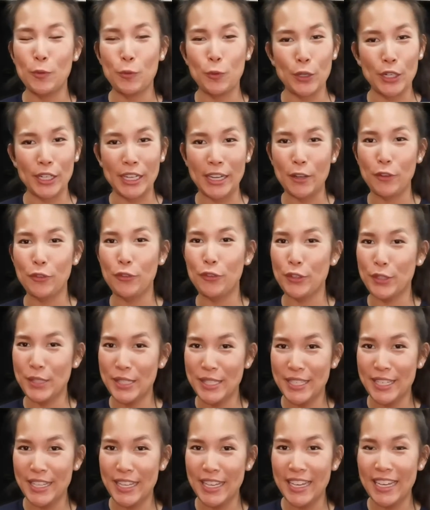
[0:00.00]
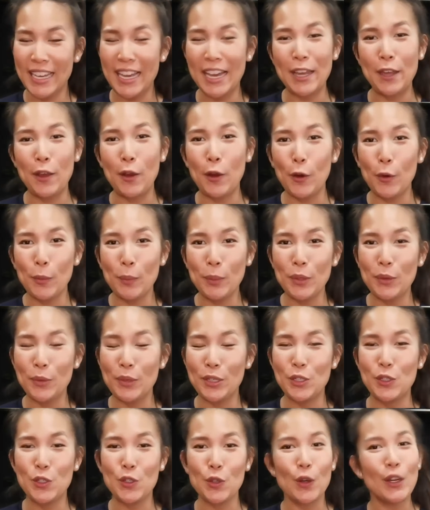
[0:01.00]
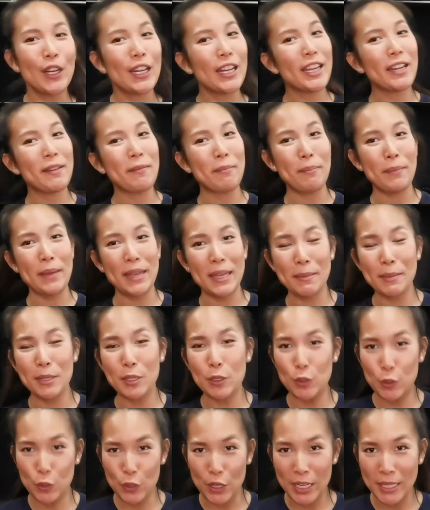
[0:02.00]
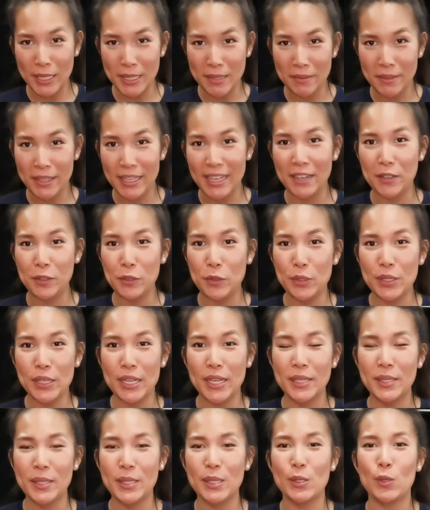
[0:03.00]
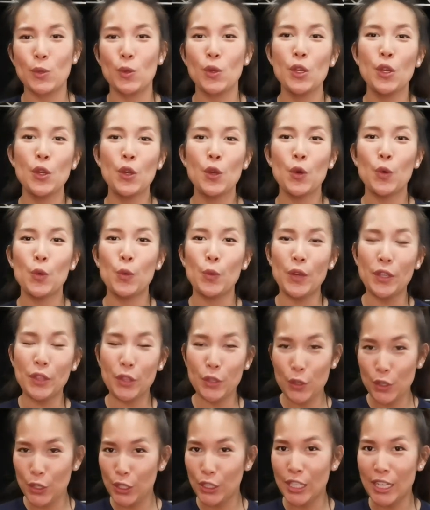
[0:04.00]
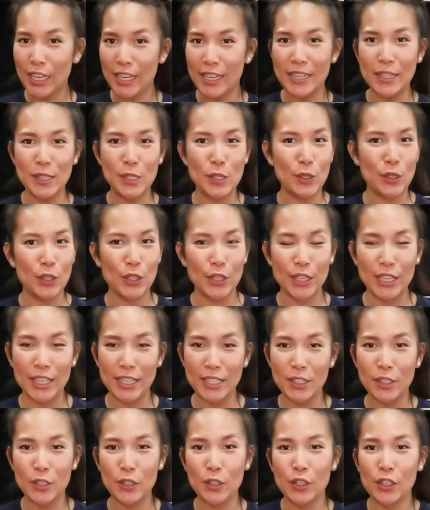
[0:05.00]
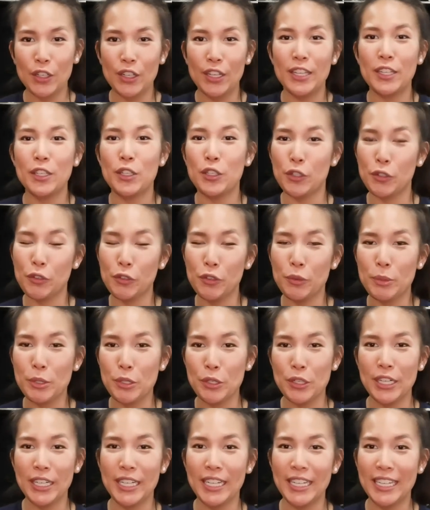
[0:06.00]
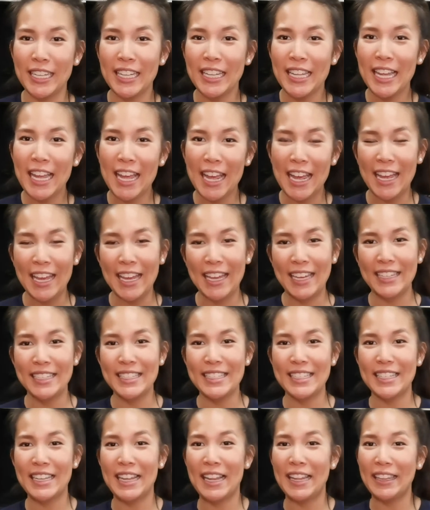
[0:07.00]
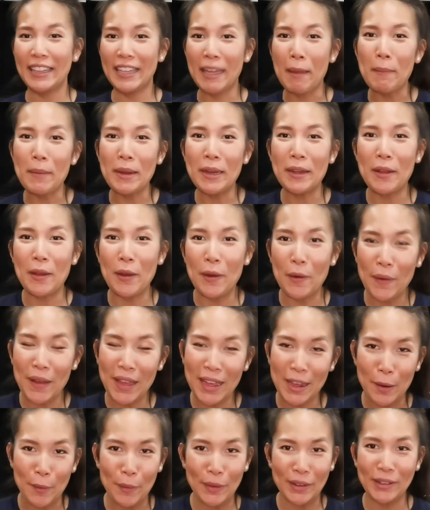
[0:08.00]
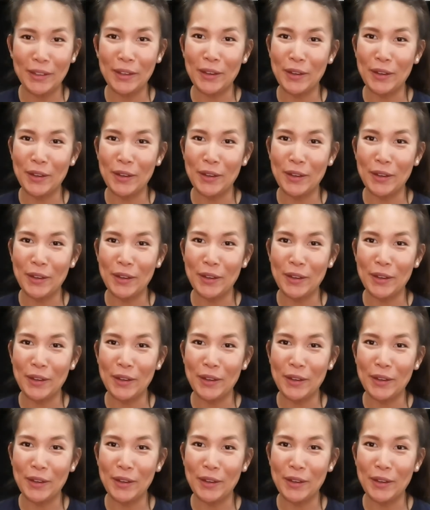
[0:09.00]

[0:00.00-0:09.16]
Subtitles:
workout for today. I hope you enjoyed it. Maybe you tried some of the exercises with your clients or in your group training, and let me know how it